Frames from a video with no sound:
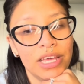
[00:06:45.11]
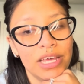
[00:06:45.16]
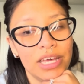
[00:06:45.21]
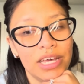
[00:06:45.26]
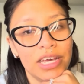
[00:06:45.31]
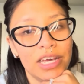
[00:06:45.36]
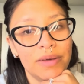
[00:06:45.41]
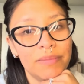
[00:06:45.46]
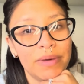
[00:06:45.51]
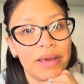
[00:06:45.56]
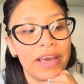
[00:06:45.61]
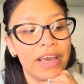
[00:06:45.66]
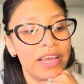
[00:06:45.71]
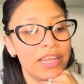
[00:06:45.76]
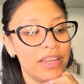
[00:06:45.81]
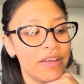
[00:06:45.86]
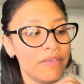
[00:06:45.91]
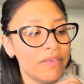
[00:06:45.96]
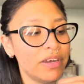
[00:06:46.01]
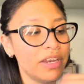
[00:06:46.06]
I
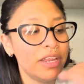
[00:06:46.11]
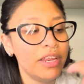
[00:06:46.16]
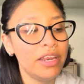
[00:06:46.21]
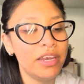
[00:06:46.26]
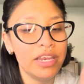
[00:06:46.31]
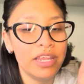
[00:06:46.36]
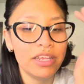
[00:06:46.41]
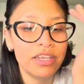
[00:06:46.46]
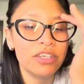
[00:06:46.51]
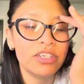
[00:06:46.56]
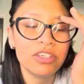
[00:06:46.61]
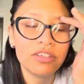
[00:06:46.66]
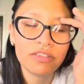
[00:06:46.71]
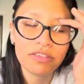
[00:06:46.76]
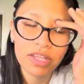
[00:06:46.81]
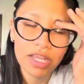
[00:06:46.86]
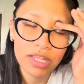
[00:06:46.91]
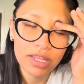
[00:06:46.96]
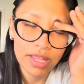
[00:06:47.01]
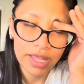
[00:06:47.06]
definitely needed just
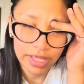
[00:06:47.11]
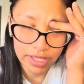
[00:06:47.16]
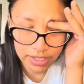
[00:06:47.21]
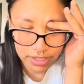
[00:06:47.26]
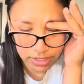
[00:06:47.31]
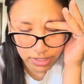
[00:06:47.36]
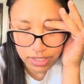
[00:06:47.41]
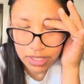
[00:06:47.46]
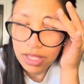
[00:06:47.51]
like